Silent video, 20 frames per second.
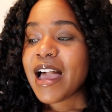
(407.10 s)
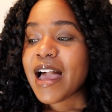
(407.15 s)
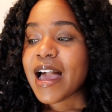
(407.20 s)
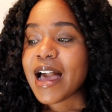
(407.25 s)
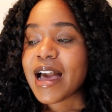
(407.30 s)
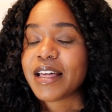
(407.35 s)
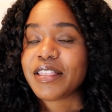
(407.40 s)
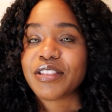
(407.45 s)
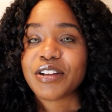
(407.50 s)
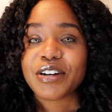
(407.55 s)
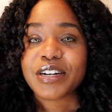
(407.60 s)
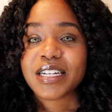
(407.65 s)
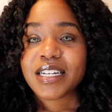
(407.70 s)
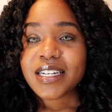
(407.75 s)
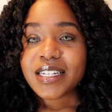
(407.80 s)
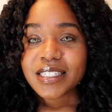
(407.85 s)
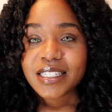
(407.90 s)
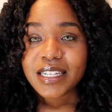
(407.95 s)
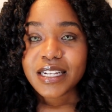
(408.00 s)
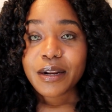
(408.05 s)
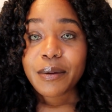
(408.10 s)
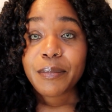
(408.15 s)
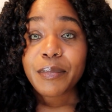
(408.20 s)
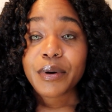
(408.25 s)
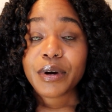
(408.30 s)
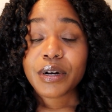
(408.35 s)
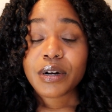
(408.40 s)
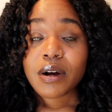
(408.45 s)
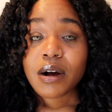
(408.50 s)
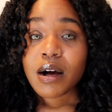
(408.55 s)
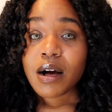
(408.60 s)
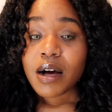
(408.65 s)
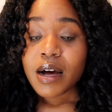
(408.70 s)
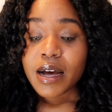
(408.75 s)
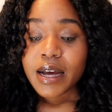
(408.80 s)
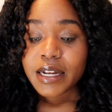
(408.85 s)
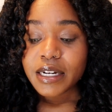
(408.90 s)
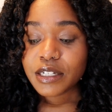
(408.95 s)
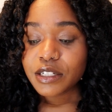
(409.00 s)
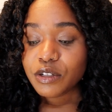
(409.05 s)
and they're easy to put
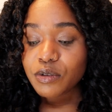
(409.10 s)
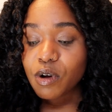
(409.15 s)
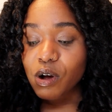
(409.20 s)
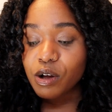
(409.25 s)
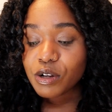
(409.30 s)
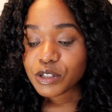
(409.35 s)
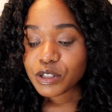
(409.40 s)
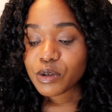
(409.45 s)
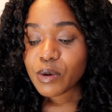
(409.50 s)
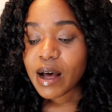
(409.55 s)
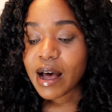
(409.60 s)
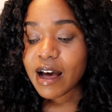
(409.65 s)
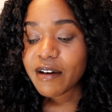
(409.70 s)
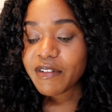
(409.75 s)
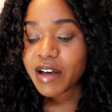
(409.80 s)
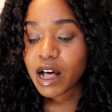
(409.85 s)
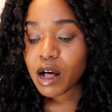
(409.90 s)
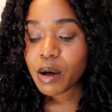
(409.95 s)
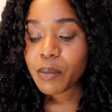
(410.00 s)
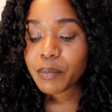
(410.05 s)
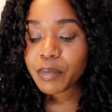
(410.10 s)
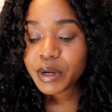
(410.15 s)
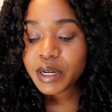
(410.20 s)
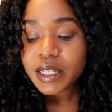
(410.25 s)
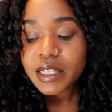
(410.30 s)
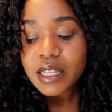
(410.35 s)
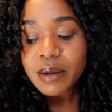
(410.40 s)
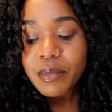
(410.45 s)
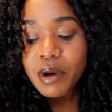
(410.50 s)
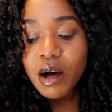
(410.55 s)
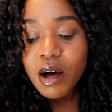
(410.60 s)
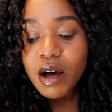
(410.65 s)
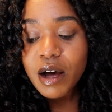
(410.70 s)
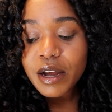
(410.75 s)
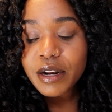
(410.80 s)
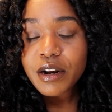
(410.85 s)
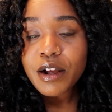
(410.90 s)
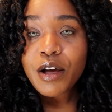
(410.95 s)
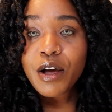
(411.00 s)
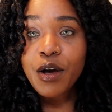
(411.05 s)
on. You also have help putting them
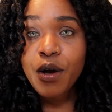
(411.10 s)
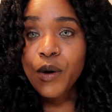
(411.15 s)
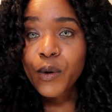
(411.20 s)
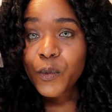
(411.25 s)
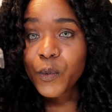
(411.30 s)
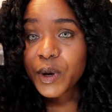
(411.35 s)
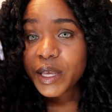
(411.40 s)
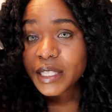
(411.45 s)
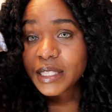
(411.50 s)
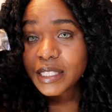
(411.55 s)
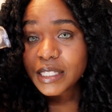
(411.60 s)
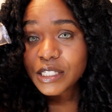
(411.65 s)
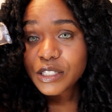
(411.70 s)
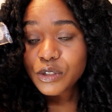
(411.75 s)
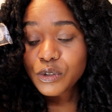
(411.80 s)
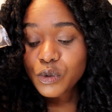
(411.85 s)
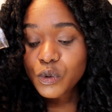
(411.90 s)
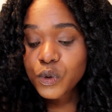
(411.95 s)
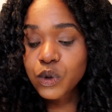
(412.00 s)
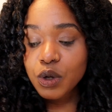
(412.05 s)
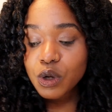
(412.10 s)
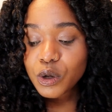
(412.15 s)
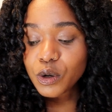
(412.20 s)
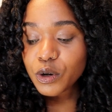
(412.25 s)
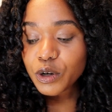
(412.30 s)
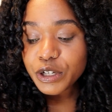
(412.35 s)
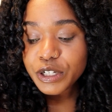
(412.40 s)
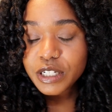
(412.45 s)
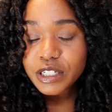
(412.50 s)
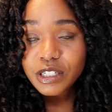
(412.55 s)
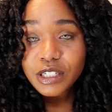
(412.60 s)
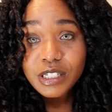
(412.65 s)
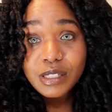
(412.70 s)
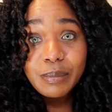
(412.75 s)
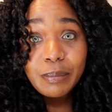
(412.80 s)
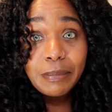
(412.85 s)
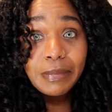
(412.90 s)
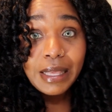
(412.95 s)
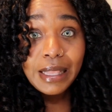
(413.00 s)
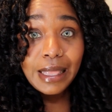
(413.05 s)
on with this tool, or you can
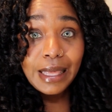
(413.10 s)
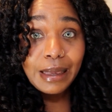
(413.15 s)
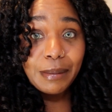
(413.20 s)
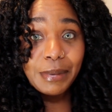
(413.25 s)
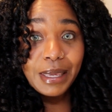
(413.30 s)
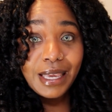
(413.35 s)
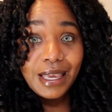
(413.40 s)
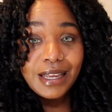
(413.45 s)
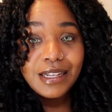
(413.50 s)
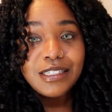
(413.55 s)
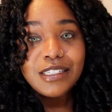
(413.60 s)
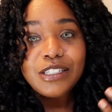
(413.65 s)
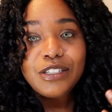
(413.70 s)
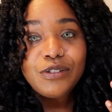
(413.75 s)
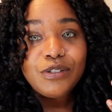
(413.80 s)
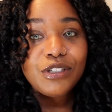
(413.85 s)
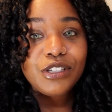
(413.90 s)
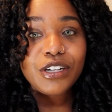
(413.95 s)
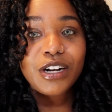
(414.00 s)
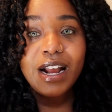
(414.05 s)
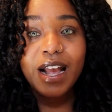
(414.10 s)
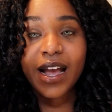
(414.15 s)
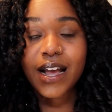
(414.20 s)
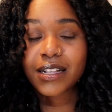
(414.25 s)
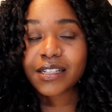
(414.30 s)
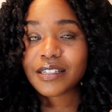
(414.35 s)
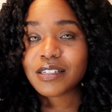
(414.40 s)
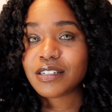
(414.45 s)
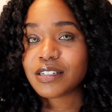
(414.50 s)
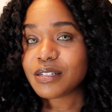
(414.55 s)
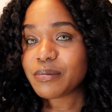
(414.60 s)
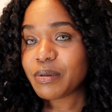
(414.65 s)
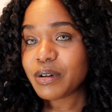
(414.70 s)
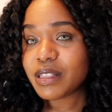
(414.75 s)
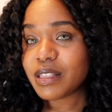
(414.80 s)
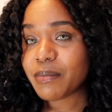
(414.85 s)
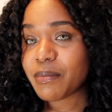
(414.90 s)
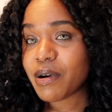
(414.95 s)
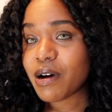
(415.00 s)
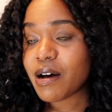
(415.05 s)
just be like me and just use your hands and just
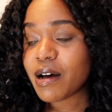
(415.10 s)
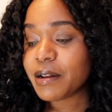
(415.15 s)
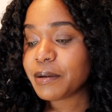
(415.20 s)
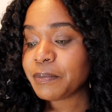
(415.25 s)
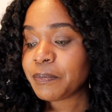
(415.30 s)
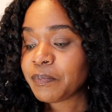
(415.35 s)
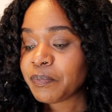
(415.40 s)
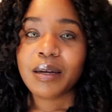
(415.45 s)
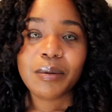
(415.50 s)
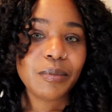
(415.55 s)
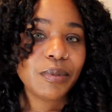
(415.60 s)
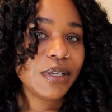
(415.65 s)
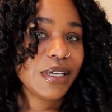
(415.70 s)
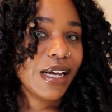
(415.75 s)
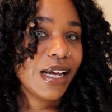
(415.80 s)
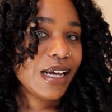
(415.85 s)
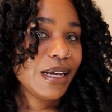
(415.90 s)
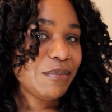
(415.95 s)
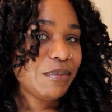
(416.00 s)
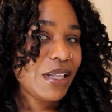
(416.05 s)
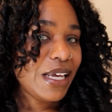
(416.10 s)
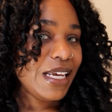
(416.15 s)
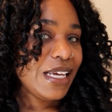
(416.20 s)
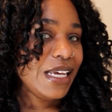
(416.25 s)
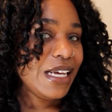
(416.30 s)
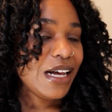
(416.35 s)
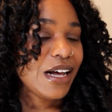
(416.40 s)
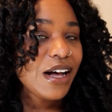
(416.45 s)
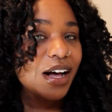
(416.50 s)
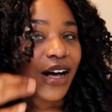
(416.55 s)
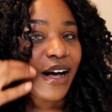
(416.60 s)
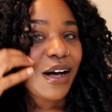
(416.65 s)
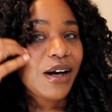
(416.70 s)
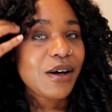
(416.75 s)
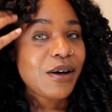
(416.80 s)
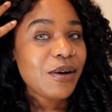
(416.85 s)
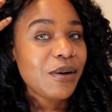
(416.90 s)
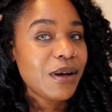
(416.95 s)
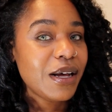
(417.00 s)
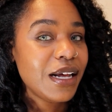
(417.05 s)
put them on. But yeah, I'm liking
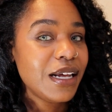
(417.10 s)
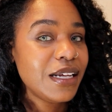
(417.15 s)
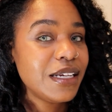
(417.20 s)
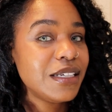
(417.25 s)
how